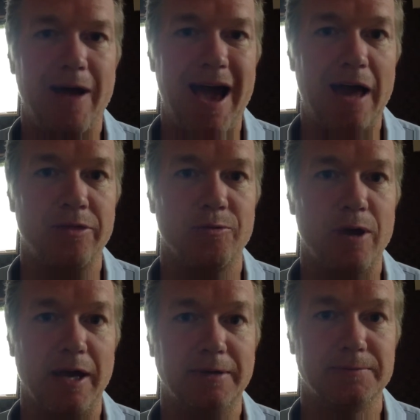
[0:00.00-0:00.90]

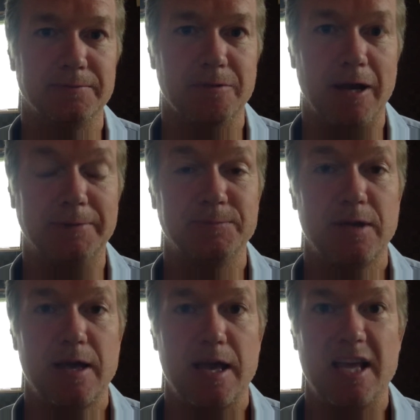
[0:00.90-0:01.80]
Hathaway, right,
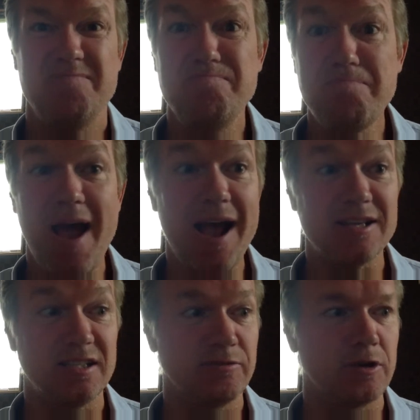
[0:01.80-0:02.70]
is
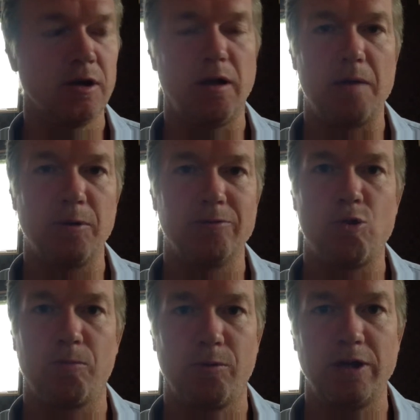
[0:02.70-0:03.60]
massive conglomerate of
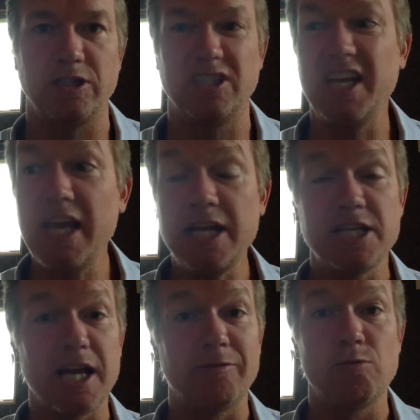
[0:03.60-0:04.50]
corporations.
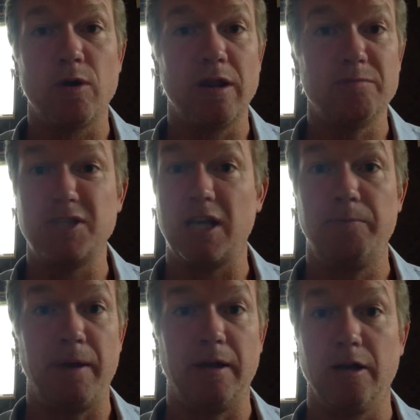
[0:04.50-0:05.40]
Each and every one of them is
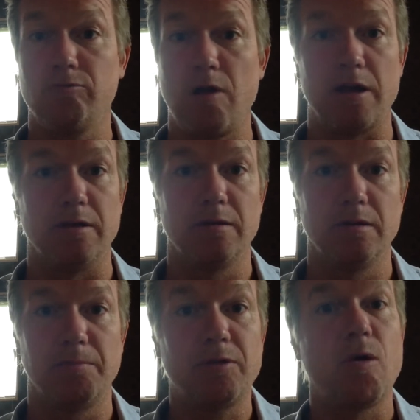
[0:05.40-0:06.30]
independently run,
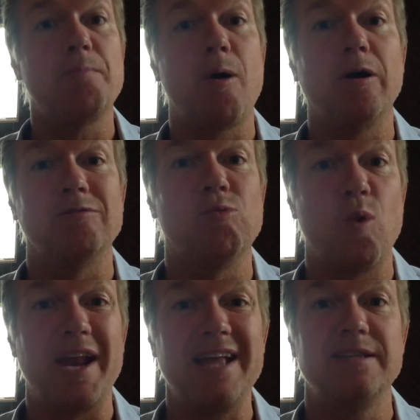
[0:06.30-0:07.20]
but they're all part of
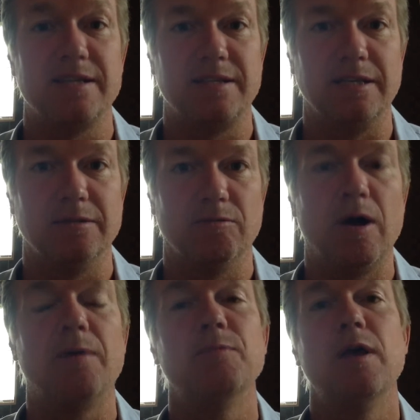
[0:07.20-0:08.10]
one entity.
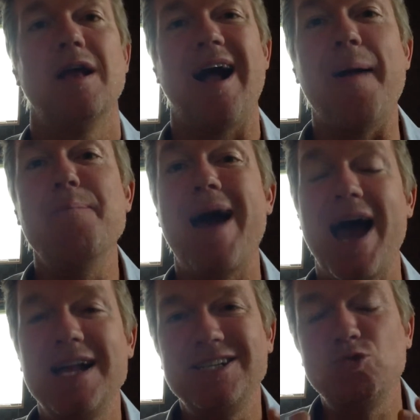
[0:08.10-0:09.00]
Well,
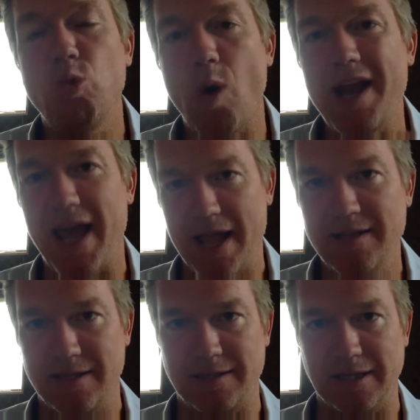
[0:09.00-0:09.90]
imagine one
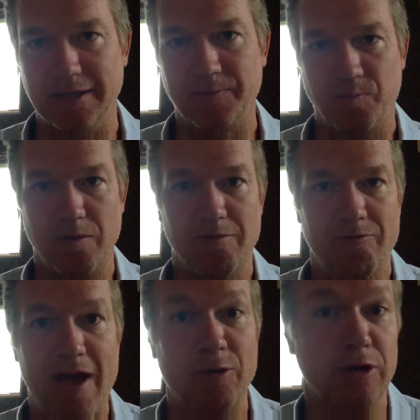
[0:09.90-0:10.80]
entity,
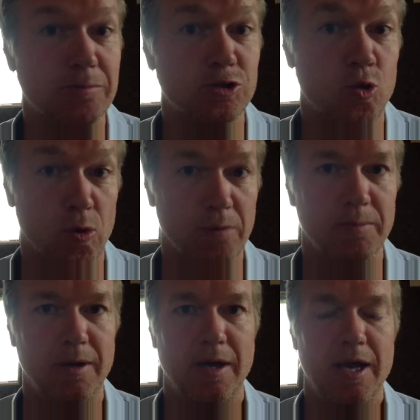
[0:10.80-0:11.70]
FoundUps
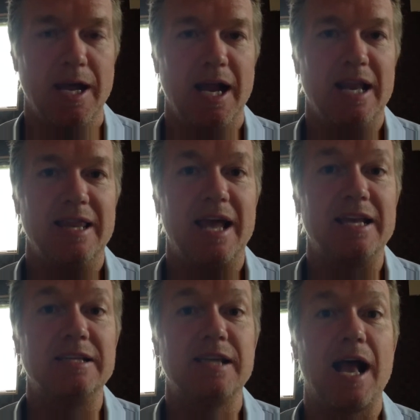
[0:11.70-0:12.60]
Corp, that
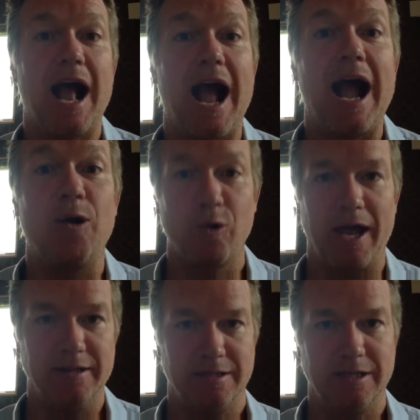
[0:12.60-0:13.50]
is
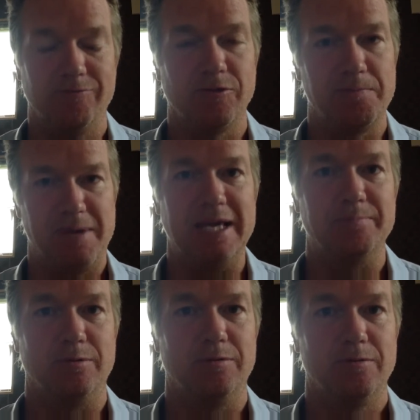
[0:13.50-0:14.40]
our entity for the
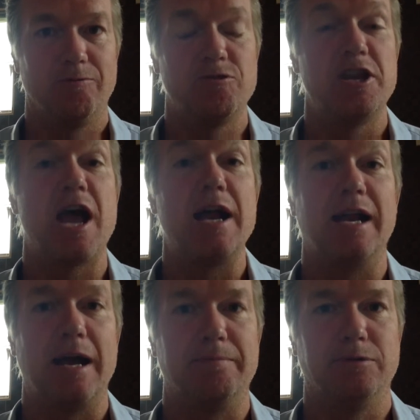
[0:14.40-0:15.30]
people, for the
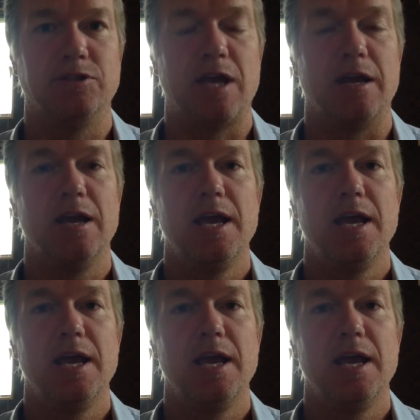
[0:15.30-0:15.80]
99%.